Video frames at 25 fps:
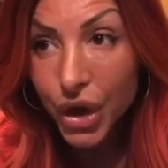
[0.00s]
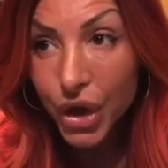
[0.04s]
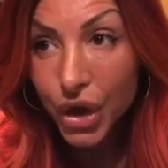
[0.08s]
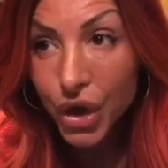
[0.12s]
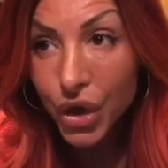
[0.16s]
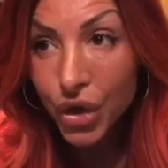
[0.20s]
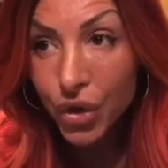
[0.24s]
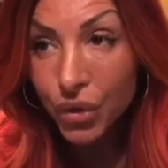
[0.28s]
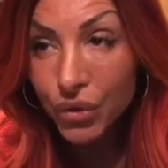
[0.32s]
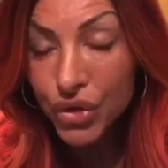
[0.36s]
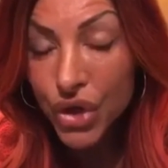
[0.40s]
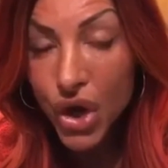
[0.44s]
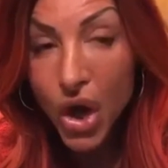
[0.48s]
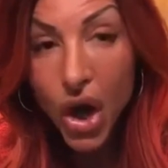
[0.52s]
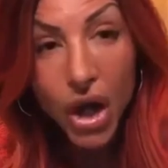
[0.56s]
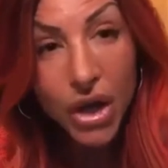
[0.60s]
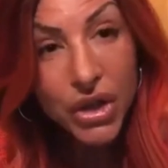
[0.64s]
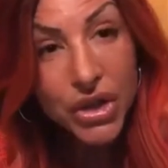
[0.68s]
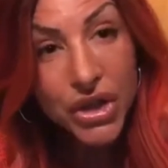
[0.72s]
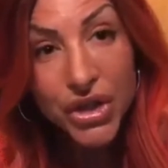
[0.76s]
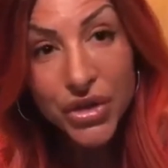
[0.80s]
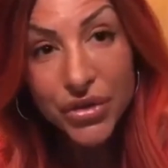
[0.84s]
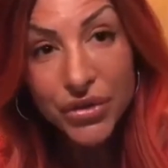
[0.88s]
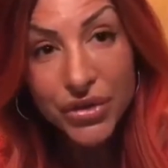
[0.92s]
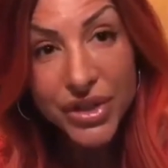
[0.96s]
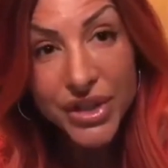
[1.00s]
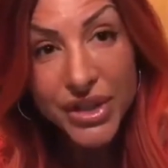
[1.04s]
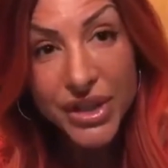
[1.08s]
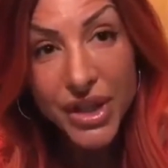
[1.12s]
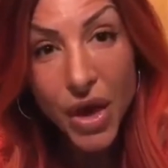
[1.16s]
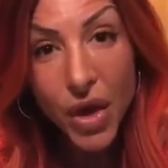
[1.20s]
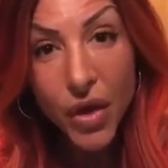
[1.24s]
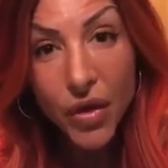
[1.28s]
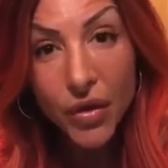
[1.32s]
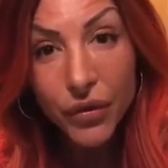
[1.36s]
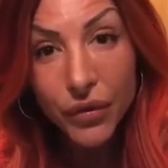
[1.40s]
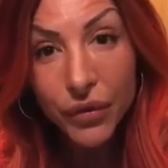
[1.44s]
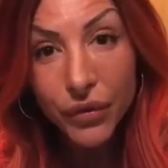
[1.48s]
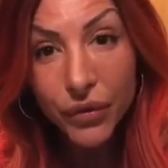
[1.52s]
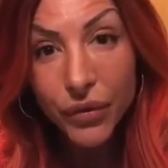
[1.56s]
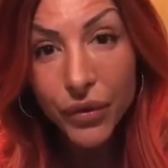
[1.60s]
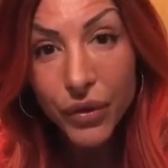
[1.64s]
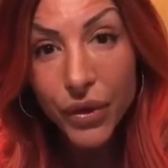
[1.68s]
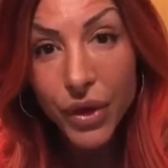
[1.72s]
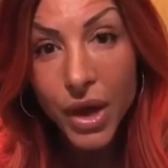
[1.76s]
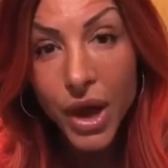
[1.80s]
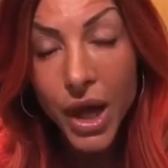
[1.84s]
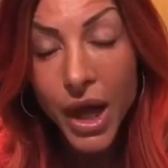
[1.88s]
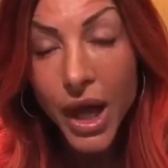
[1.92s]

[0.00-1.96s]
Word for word: you talk to yourself,